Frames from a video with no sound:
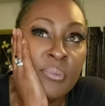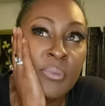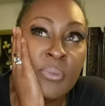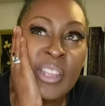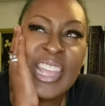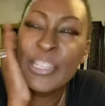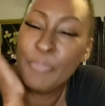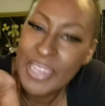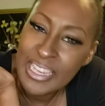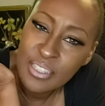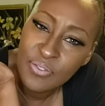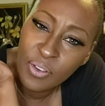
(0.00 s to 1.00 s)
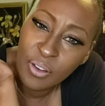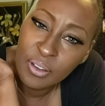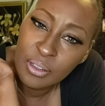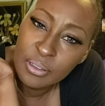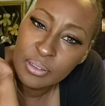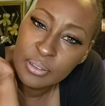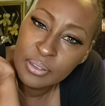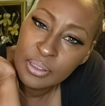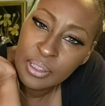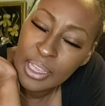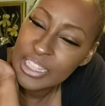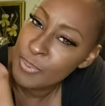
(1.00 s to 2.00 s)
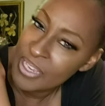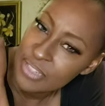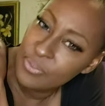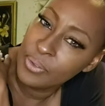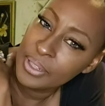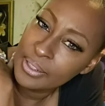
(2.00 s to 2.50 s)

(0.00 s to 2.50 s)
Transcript: it's peaceful. It's peaceful here.